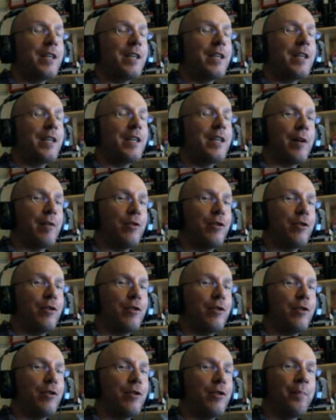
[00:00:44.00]
Please tell us
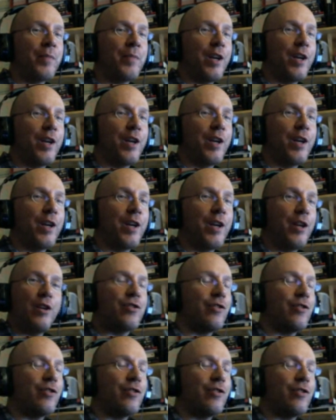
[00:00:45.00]
about your
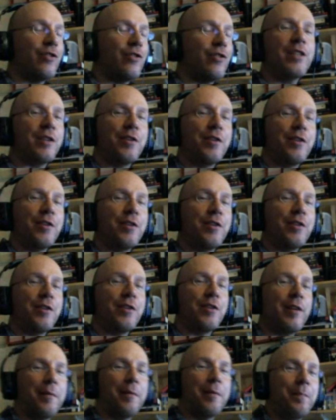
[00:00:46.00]
studies
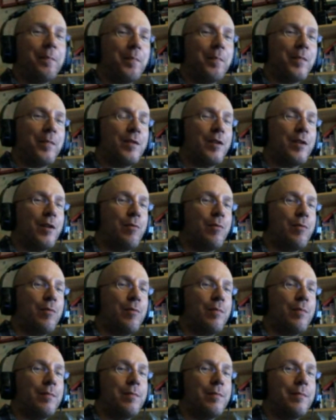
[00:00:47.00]
and career.
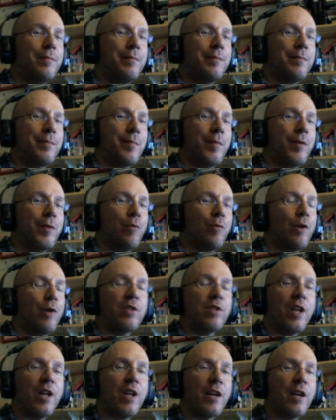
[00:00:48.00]
So,
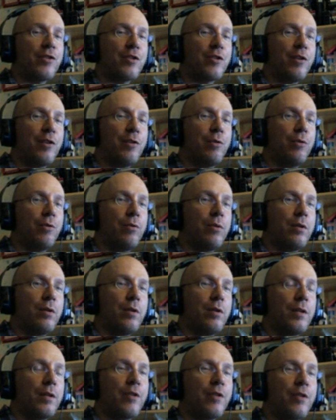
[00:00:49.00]
what it was like at school,
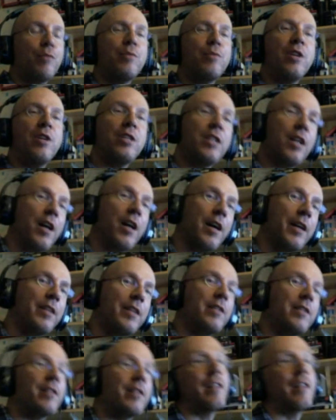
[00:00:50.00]
the subjects you
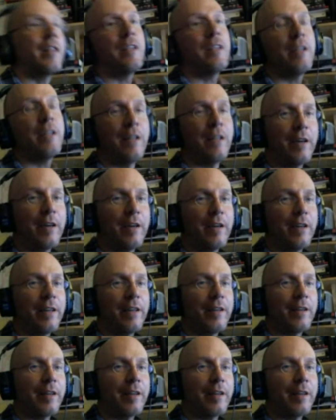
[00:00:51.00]
liked, you didn't like.